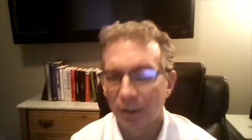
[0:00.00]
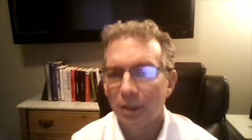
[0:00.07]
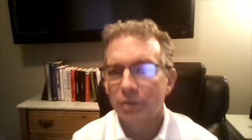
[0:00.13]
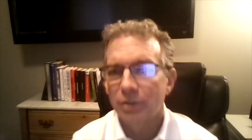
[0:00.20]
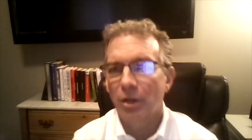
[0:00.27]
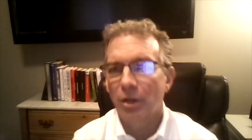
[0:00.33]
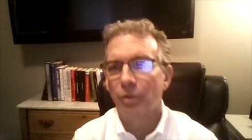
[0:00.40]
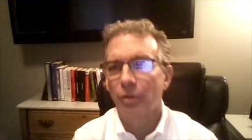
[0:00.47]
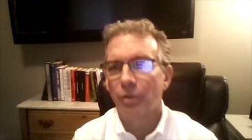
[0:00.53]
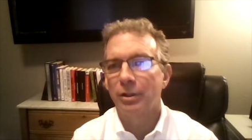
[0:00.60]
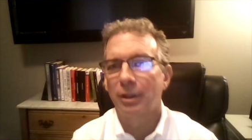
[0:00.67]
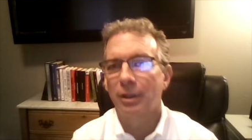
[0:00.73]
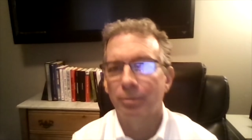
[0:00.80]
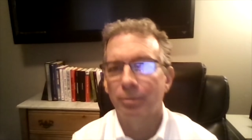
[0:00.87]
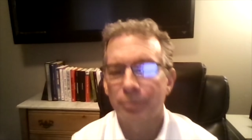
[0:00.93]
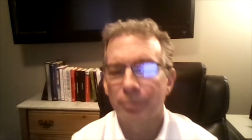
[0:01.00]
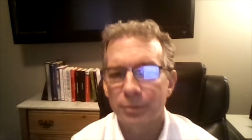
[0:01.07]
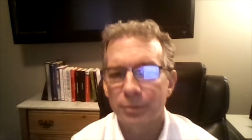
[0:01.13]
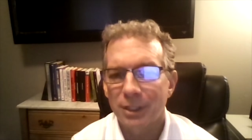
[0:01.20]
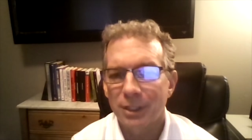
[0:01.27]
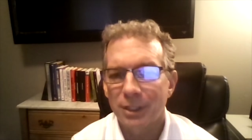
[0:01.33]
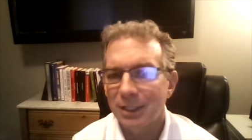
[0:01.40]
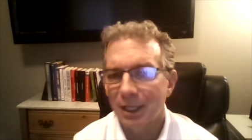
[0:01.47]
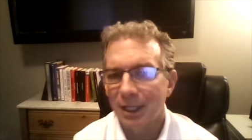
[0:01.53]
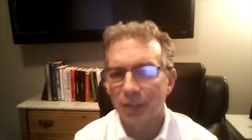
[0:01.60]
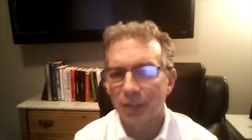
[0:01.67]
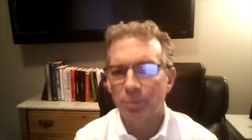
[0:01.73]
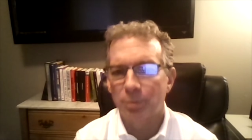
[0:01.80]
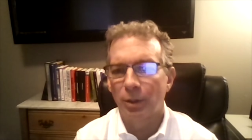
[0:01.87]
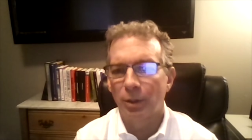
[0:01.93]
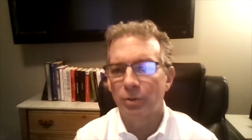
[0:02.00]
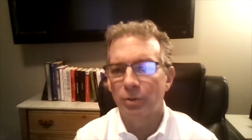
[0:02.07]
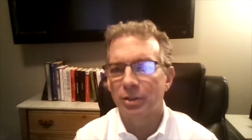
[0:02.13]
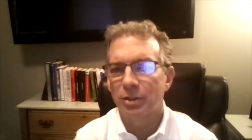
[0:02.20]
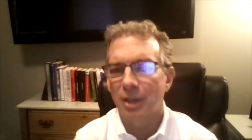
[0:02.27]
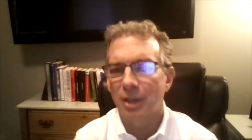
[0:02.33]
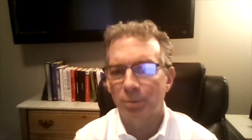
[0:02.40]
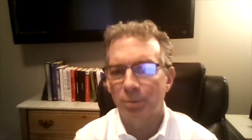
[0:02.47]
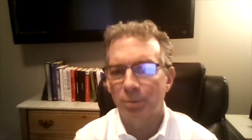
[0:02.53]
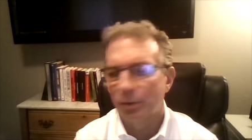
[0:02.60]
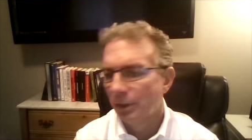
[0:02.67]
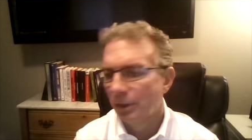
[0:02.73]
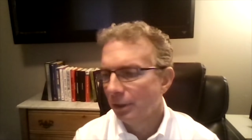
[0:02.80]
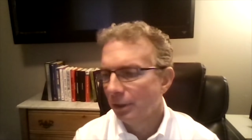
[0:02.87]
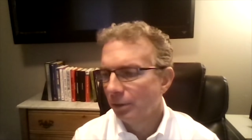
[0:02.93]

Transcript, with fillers: It's called the CTA Expo. It's a couple